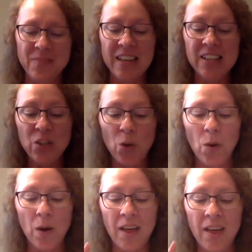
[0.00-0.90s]
So
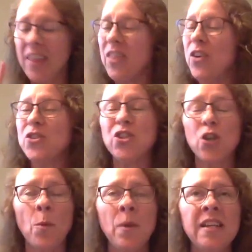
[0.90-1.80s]
there's
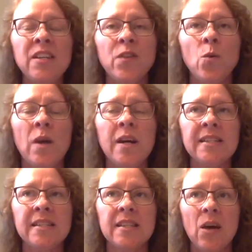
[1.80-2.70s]
so many different
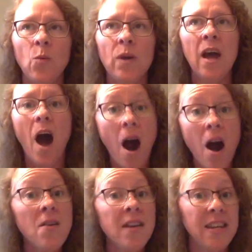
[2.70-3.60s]
ways that we
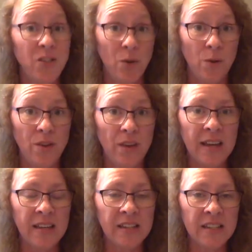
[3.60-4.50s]
already do
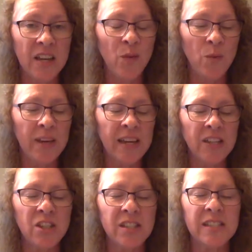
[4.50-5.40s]
things. If we can
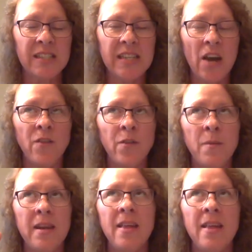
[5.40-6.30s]
just sit down for a
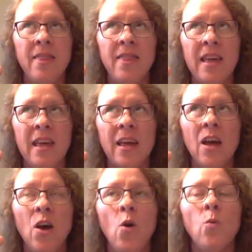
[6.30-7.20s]
minute and think,
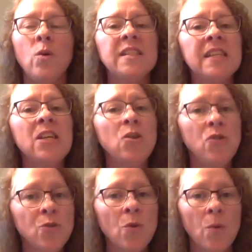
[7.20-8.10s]
what's the
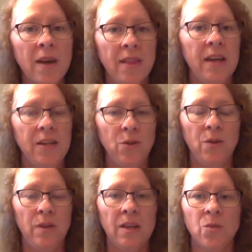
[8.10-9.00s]
usual way that I do
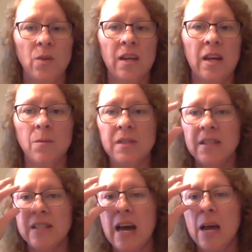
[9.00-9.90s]
things when it comes to
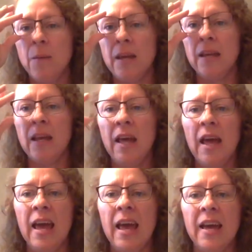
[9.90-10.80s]
timing
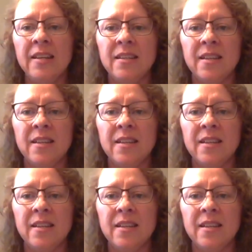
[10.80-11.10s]
and